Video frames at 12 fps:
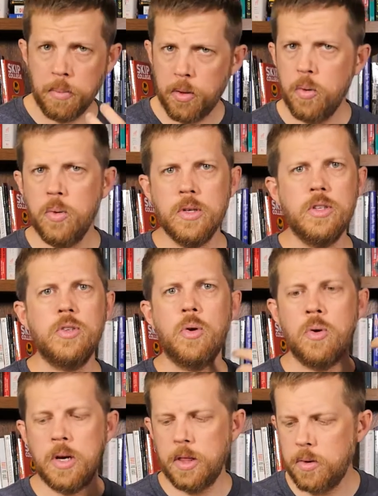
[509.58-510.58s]
them through the
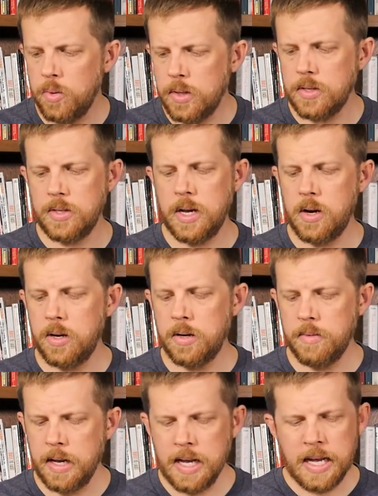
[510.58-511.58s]
story, through this
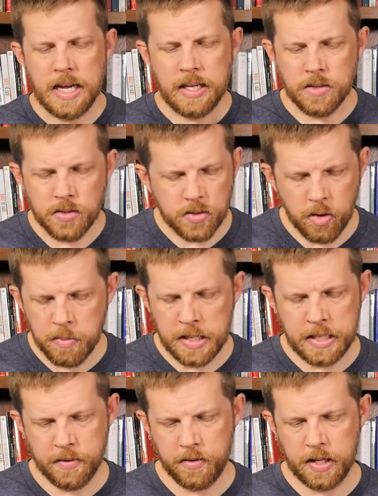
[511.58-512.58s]
narrative, in so
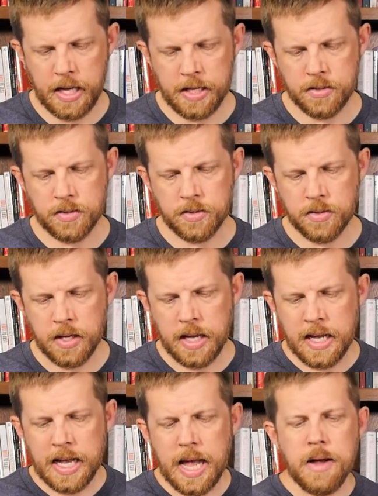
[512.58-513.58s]
many different cases.
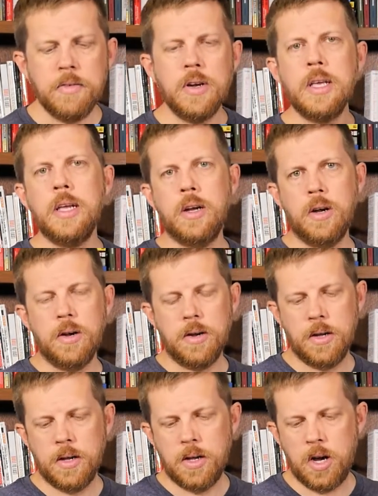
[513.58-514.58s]
Every year,
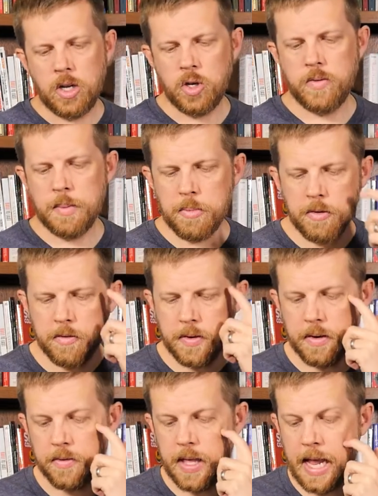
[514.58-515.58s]
on November
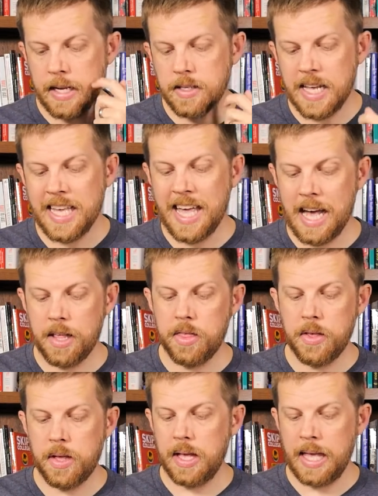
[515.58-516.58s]
5th,
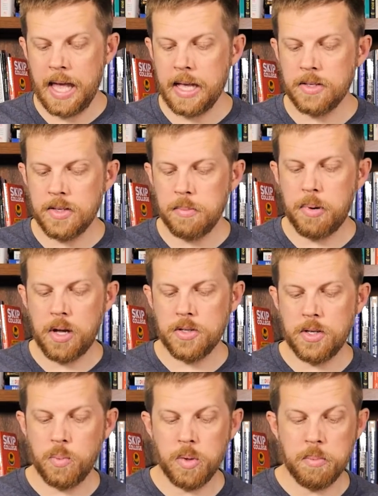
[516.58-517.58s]
anti-Catholic gangs in
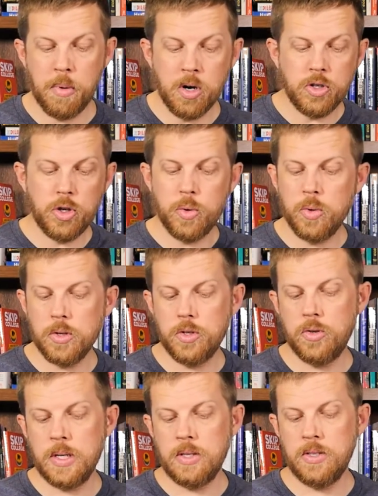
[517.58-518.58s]
Boston would march through the
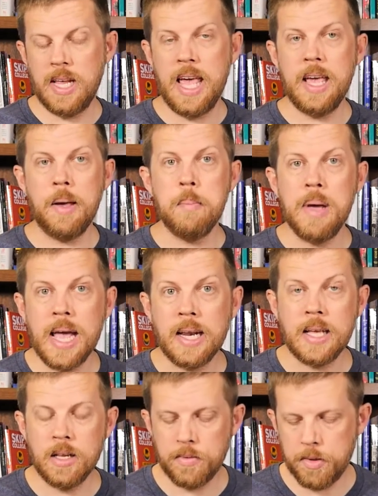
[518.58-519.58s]
streets to hang a
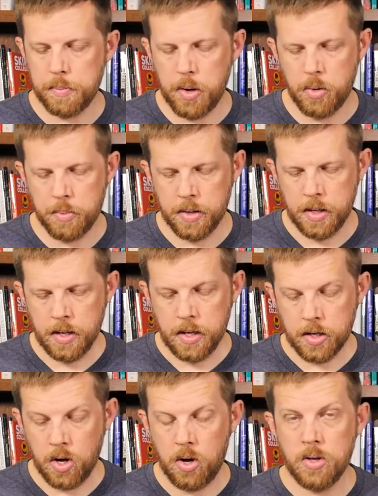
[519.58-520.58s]
mannequin of the Pope,
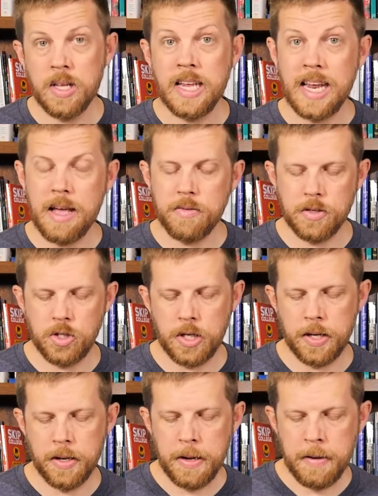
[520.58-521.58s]
called an
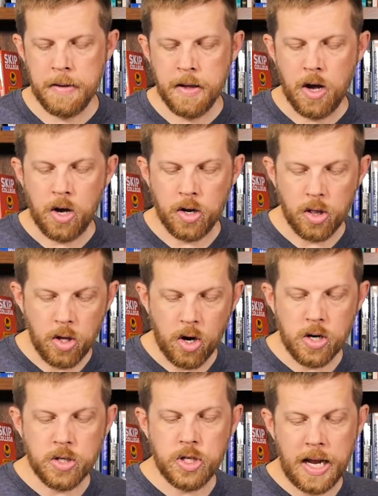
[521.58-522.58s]
effigy, on a
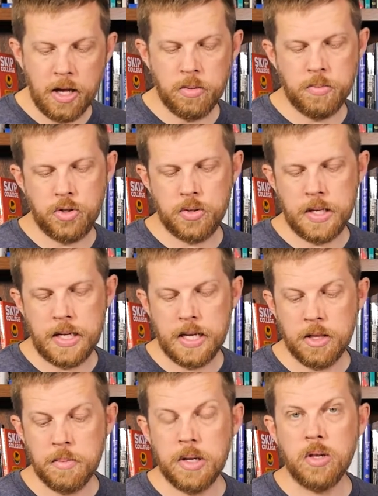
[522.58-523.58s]
large elm tree
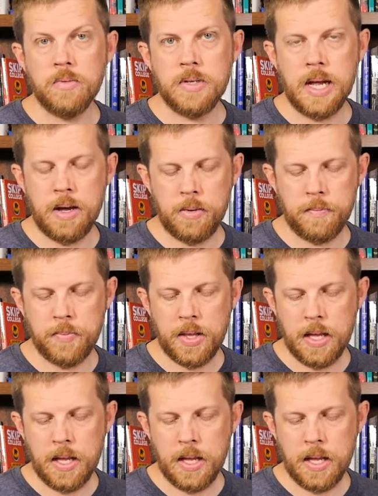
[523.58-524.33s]
in the middle of town.